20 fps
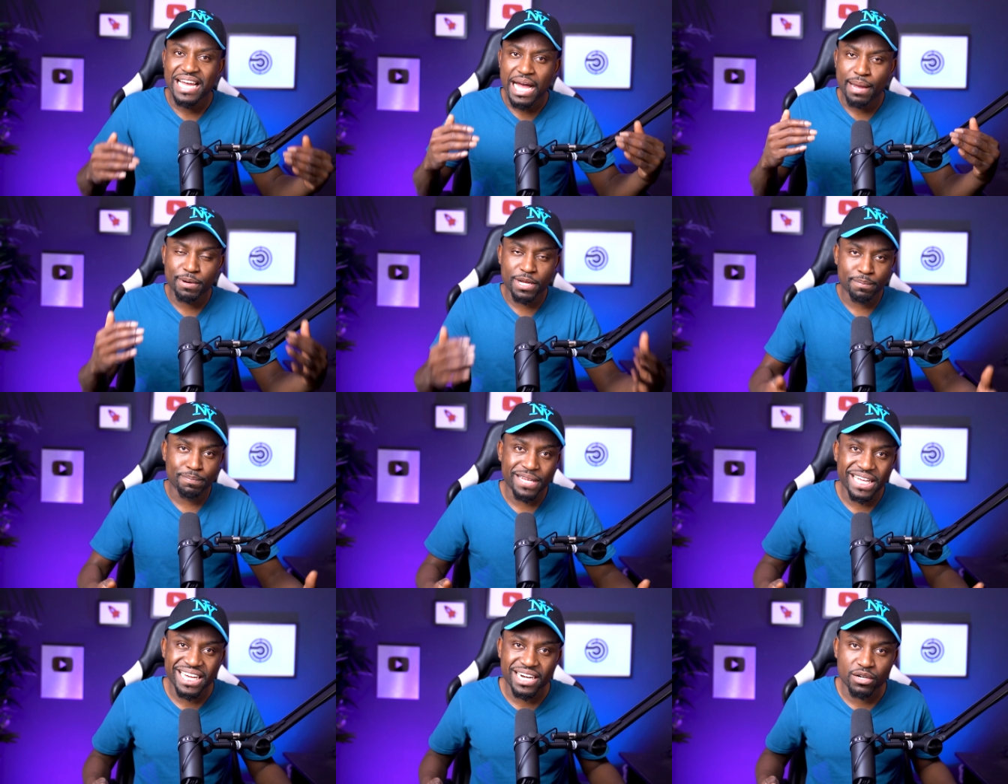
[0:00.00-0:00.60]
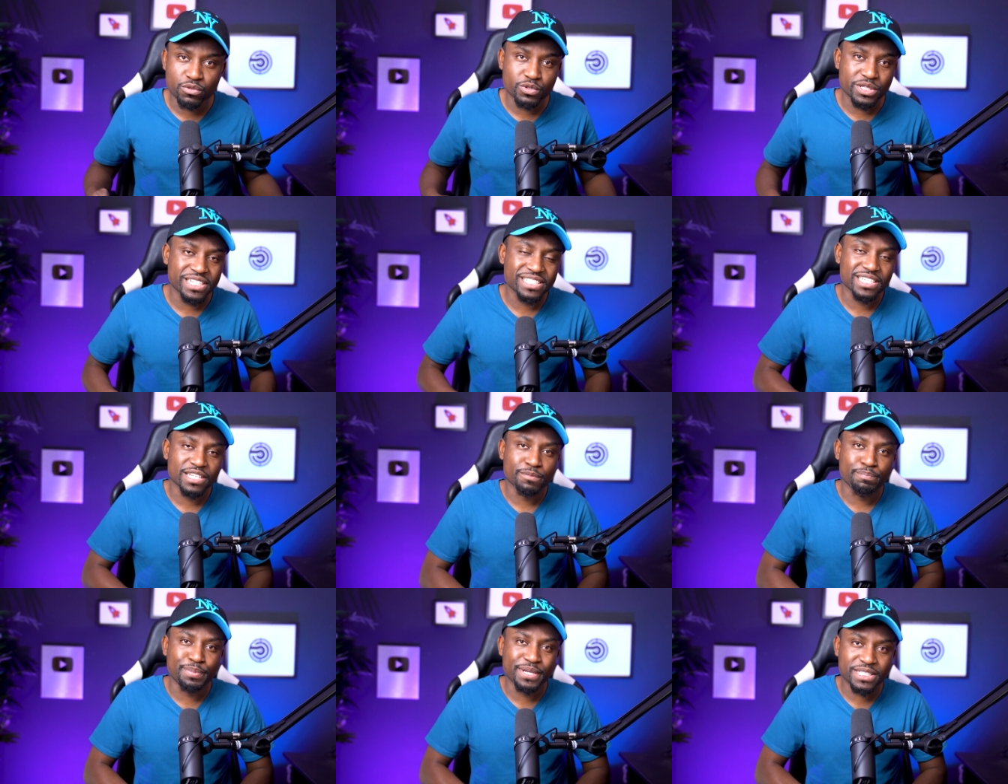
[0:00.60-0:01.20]
I'm gonna play around with
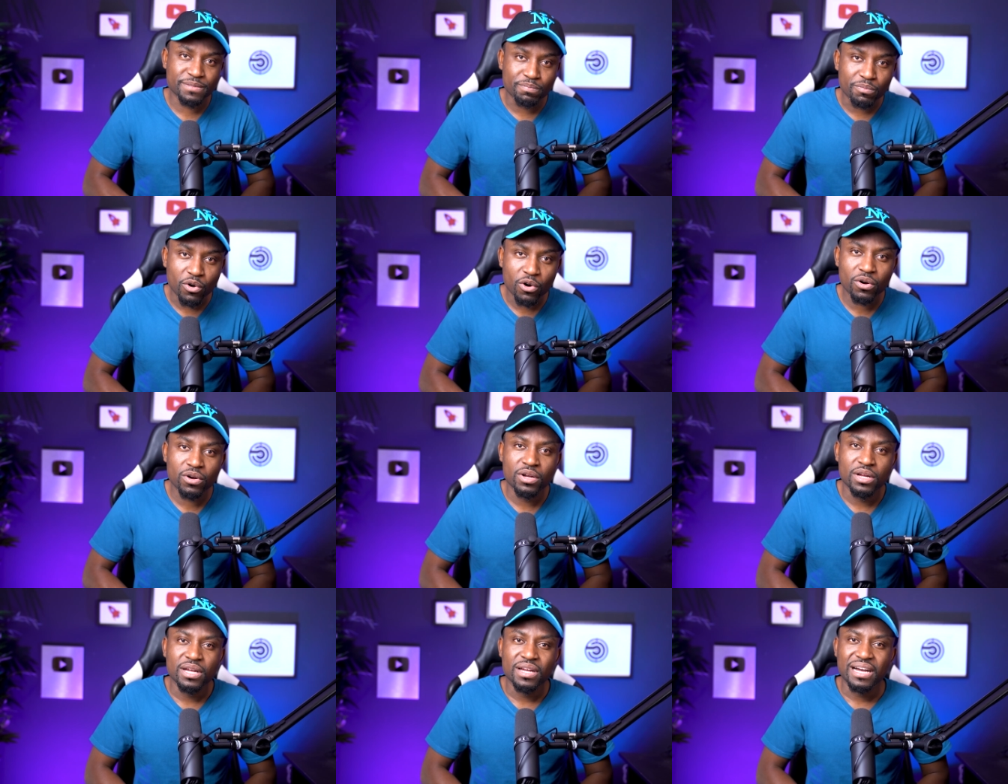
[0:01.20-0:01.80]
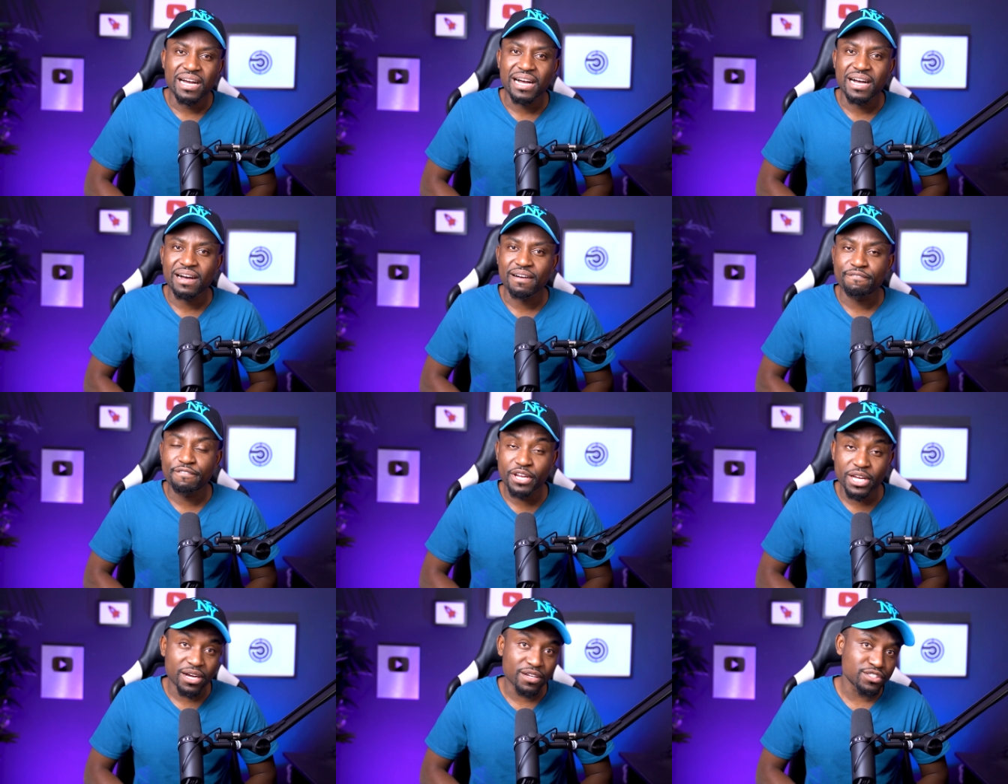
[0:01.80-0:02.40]
this a little bit more, uh,
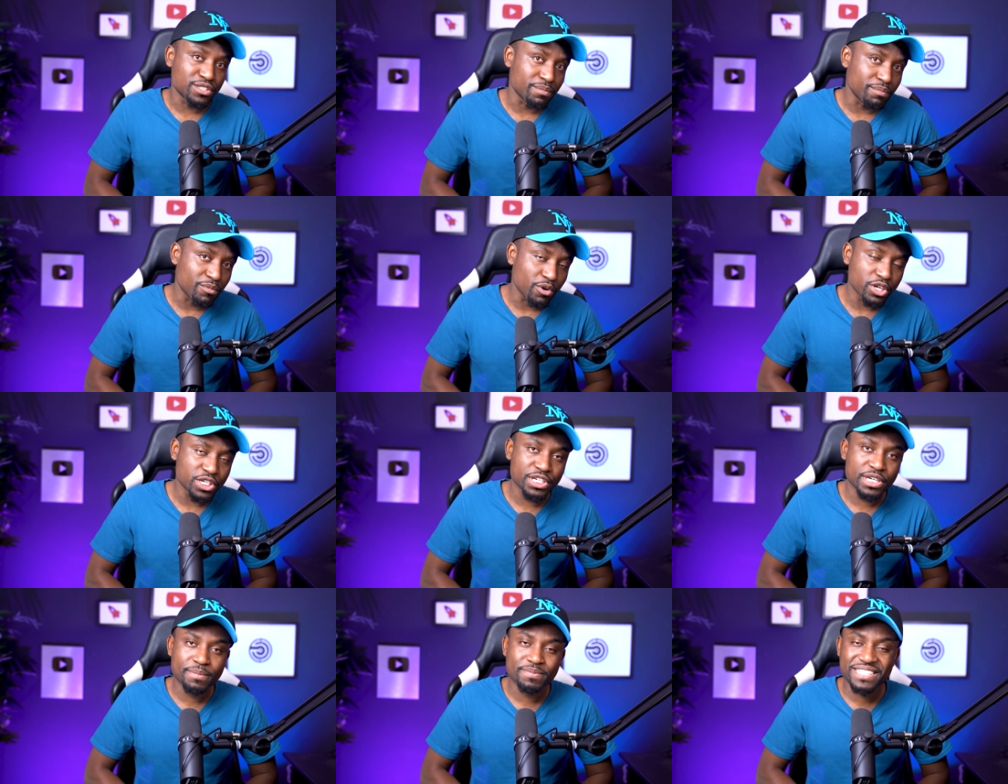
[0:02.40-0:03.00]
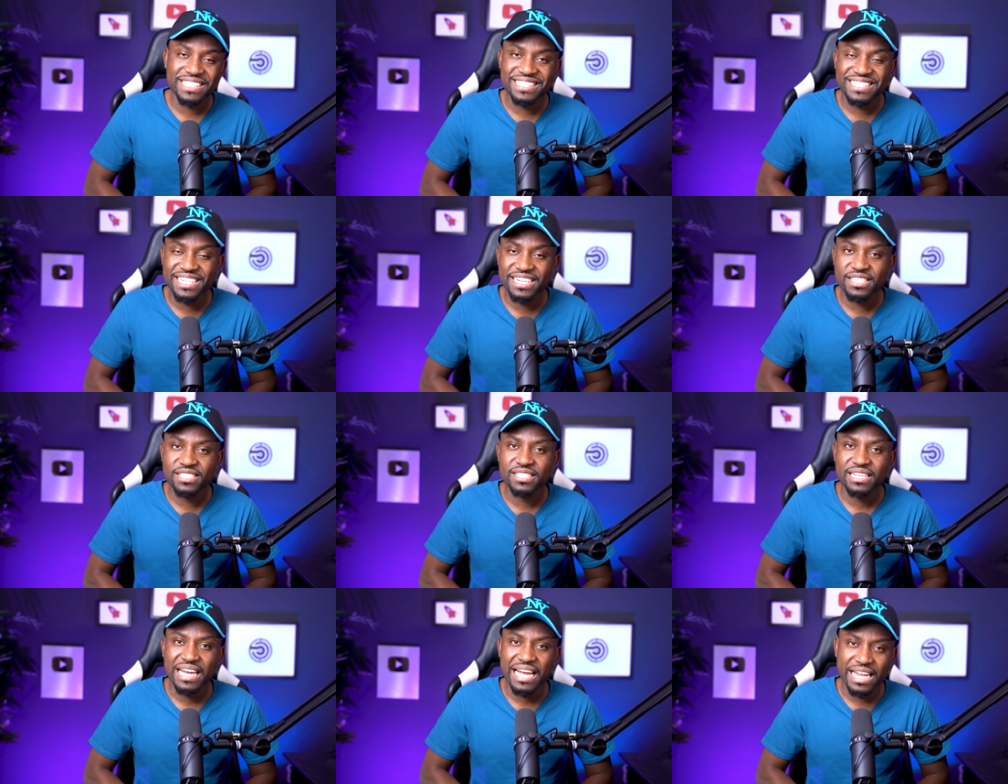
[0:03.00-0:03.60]
figure out some more tips and
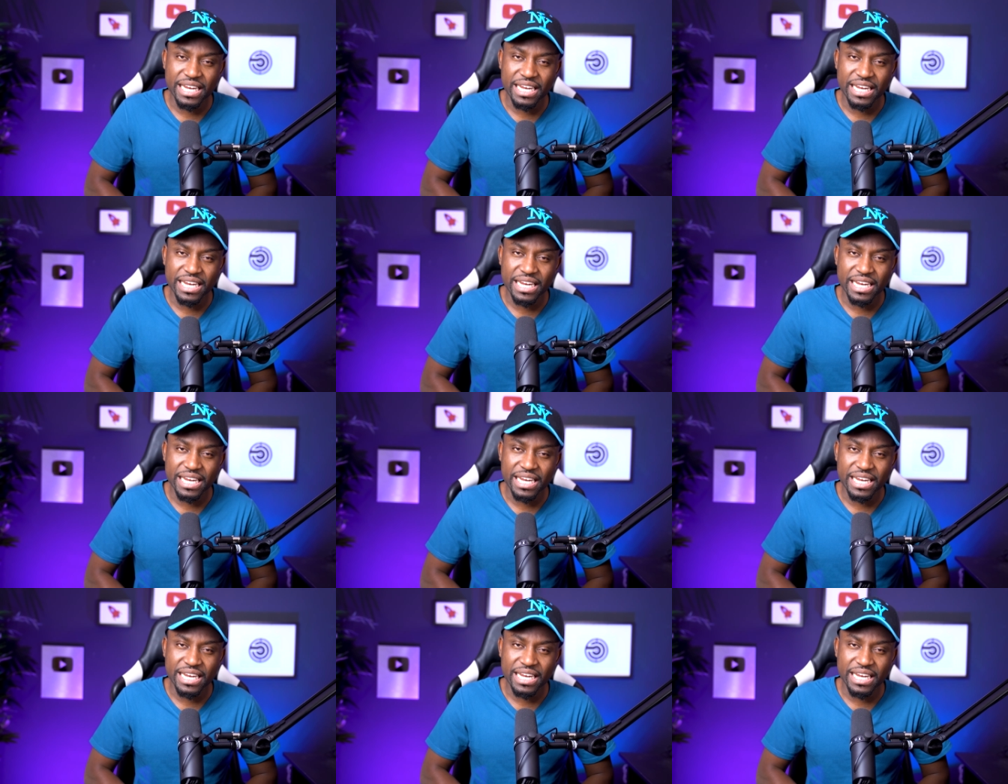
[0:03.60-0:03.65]
tricks,